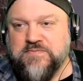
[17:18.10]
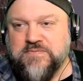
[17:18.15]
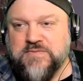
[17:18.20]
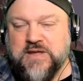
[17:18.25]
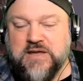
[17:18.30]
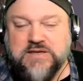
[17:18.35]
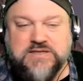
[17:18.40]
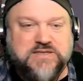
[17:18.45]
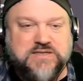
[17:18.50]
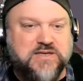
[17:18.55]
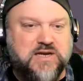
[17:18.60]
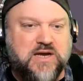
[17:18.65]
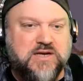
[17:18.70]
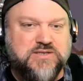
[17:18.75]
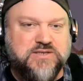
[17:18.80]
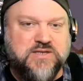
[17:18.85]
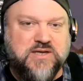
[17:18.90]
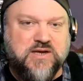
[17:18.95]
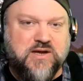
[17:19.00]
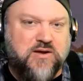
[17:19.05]
it's
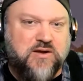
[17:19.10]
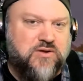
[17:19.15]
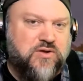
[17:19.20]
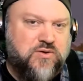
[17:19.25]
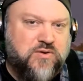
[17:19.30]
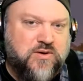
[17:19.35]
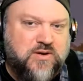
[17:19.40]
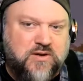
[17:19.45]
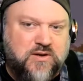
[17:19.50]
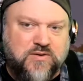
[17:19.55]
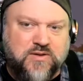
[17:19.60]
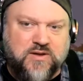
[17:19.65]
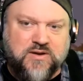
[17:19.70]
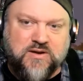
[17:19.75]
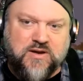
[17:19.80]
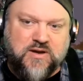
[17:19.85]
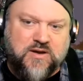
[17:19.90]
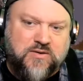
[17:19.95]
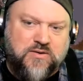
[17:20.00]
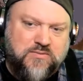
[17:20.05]
actually out. You can hear that
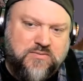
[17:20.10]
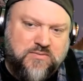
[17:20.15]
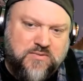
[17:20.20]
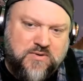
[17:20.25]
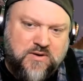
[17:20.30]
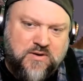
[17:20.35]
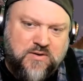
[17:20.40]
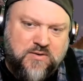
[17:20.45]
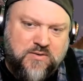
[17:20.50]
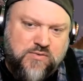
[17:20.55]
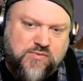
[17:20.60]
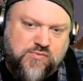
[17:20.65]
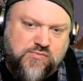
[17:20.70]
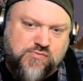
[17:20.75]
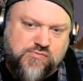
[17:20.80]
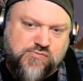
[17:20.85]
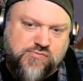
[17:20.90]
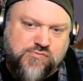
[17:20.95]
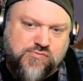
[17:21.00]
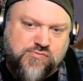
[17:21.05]
now. On